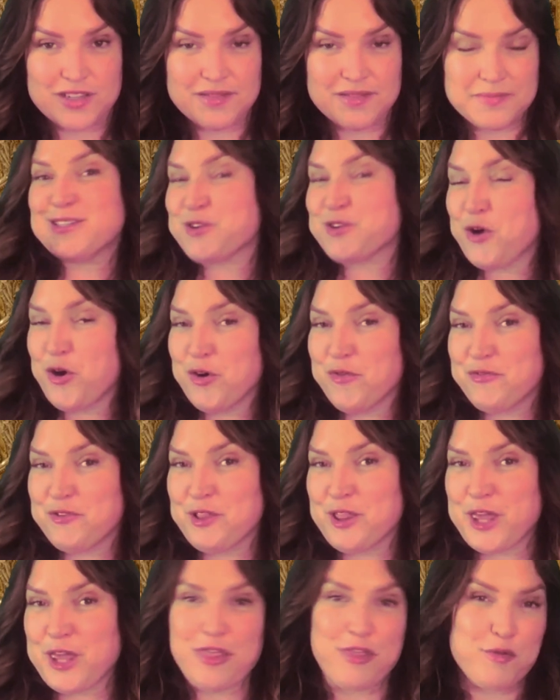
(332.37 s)
So
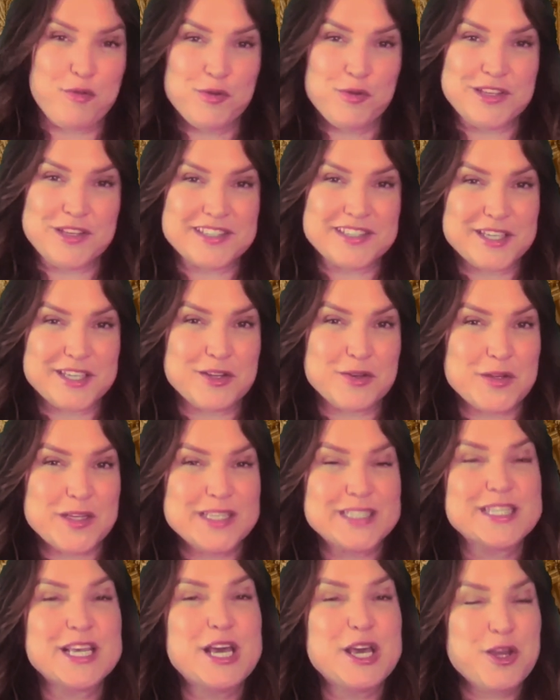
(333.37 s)
hopefully through this
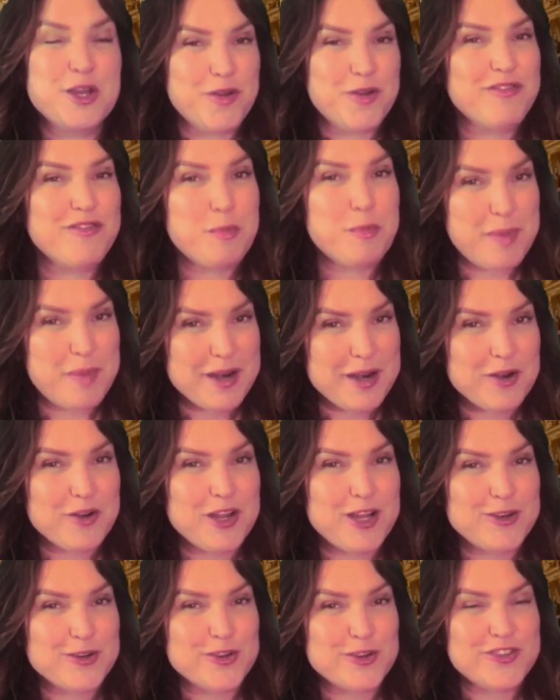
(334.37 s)
series, you have a better
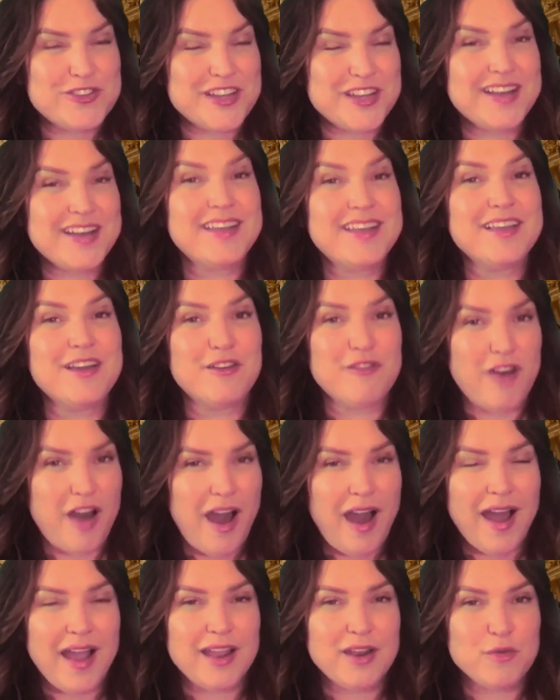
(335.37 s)
understanding of
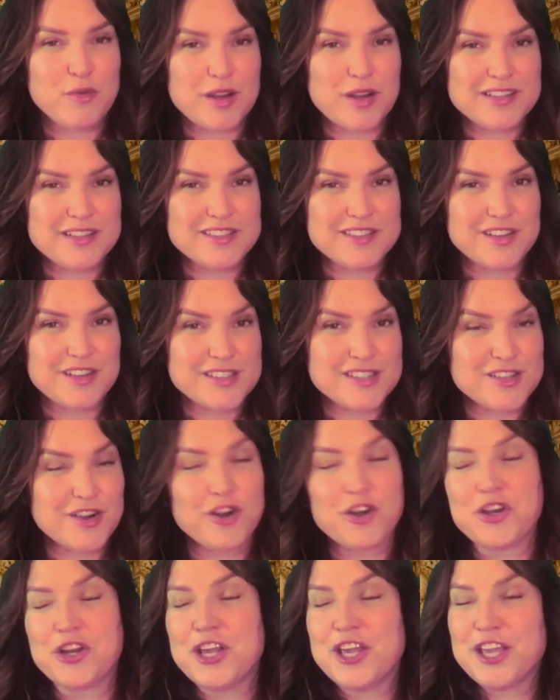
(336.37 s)
high Renaissance
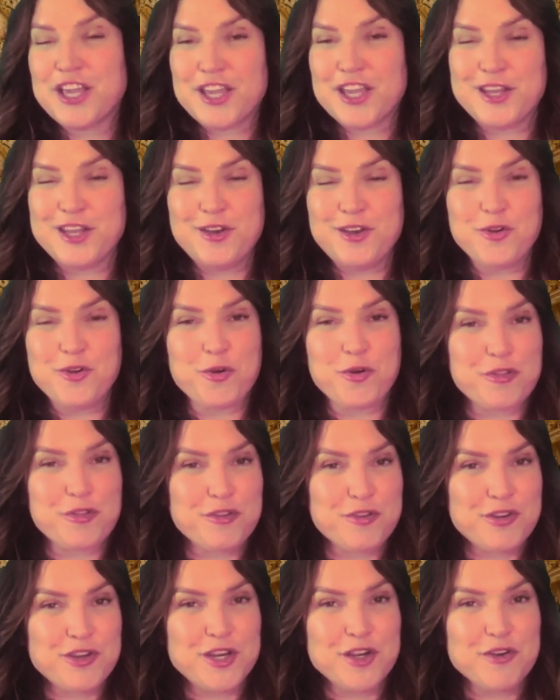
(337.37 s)
art in
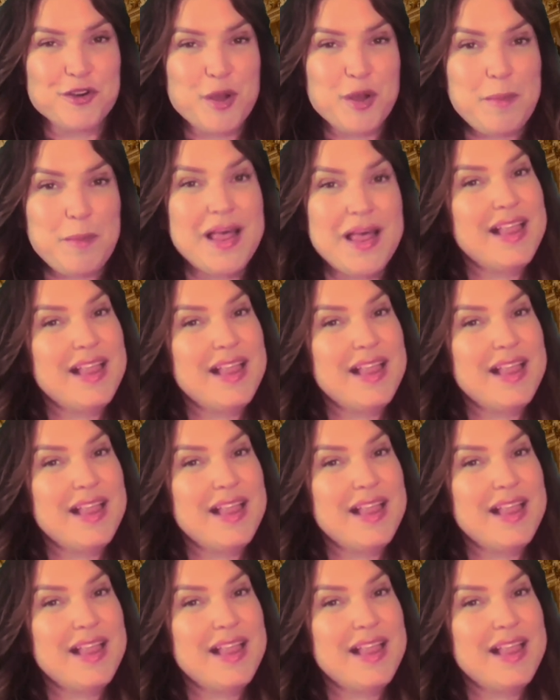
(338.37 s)
Northern Europe.